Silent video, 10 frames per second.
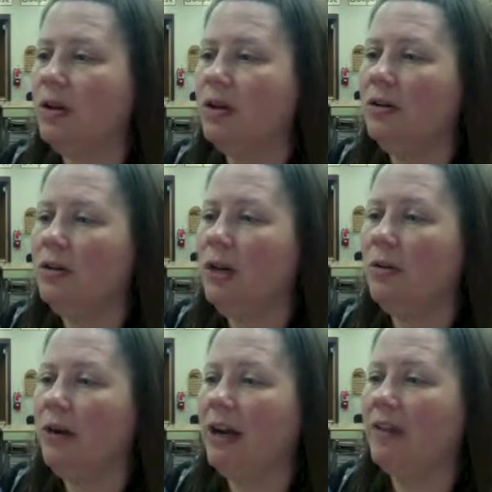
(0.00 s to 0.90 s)
Julio
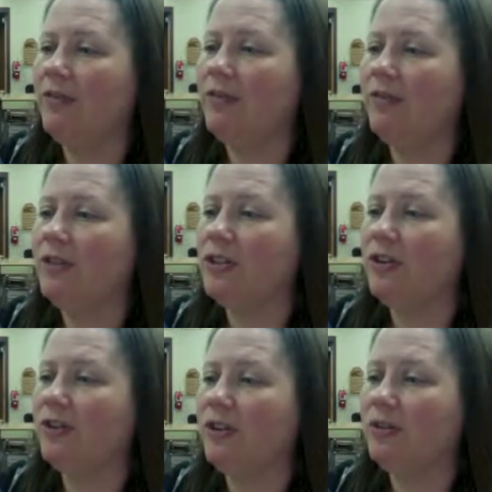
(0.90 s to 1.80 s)
waited for the future
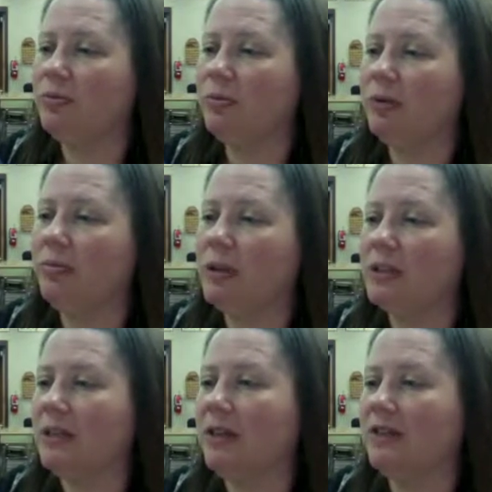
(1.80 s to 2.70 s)
first woman
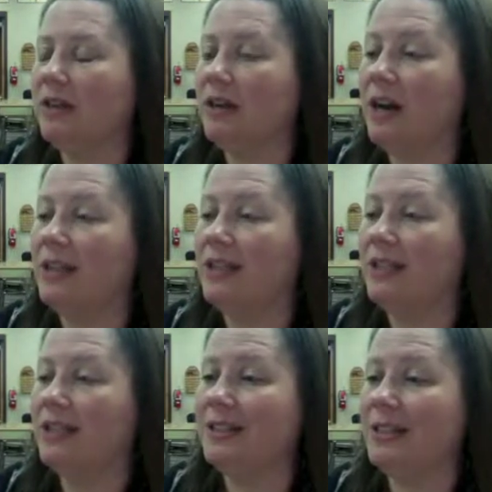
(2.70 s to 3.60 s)
president of the United
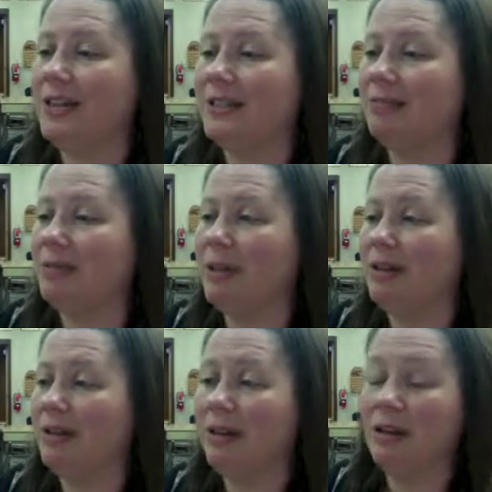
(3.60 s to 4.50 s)
States to say something,
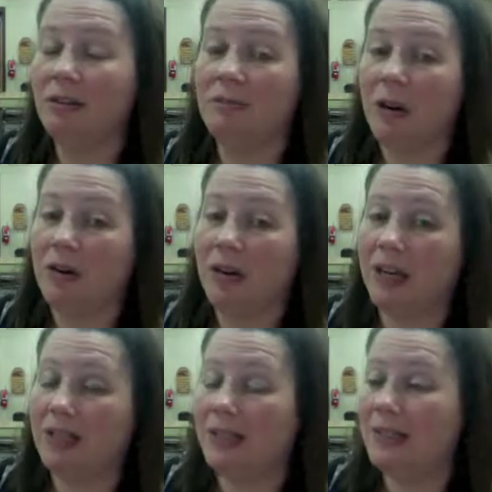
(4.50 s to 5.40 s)
but
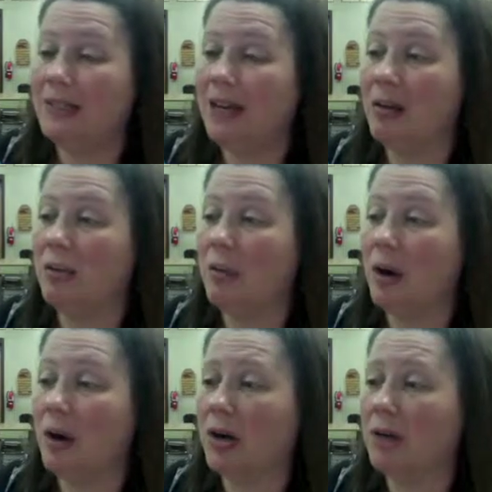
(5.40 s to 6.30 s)
Cricket didn't say a
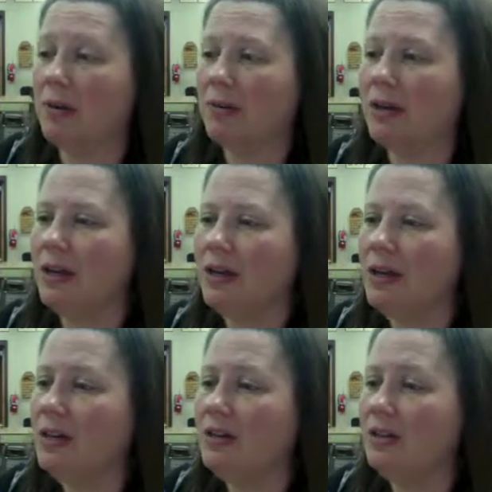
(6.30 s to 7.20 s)
word.
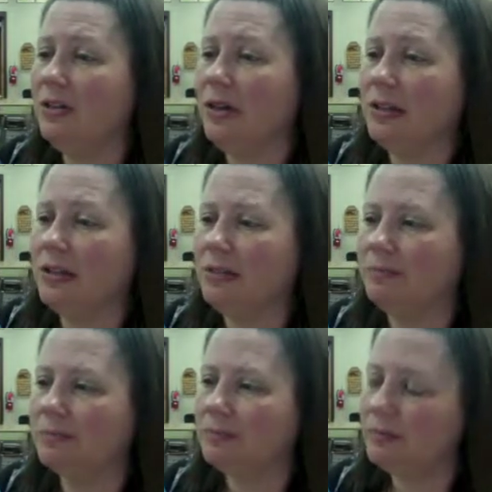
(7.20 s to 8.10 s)
Neither did Lucas.
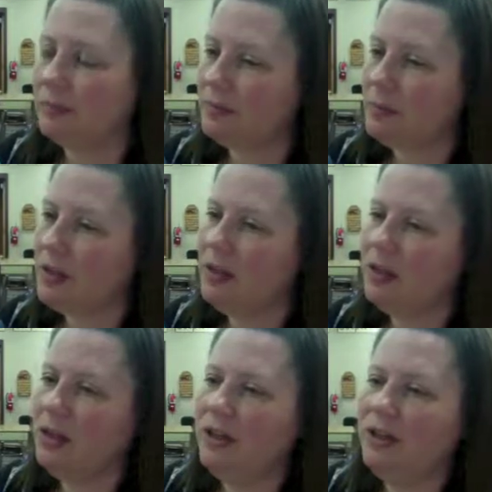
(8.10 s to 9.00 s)

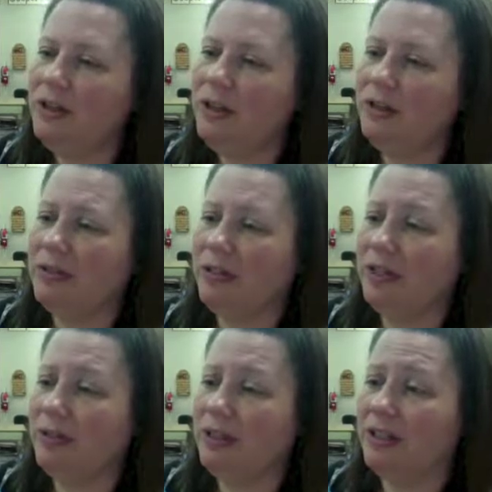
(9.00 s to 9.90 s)
Julio didn't
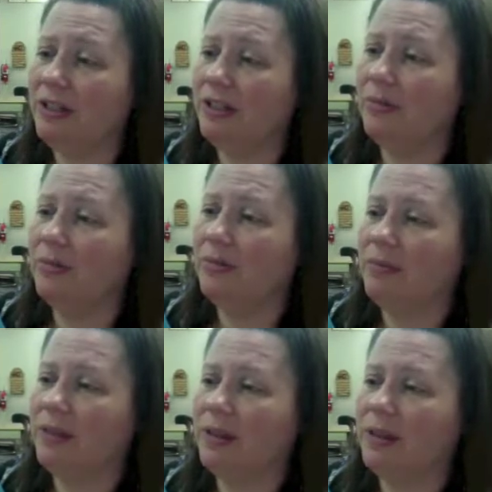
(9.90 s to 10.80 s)
know what to do.
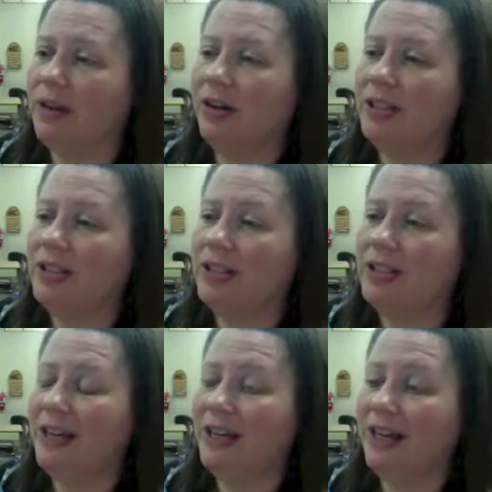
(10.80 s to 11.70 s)
They couldn't just
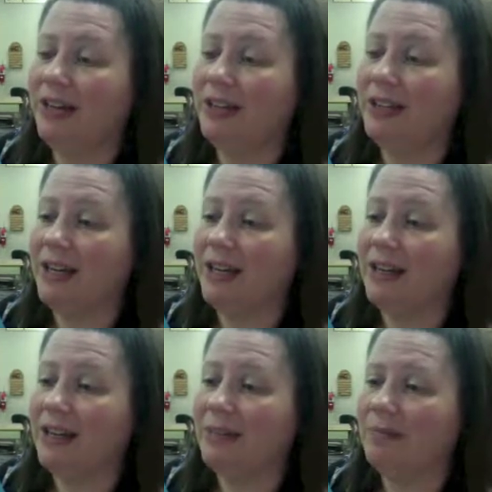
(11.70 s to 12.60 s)
sit here and say nothing.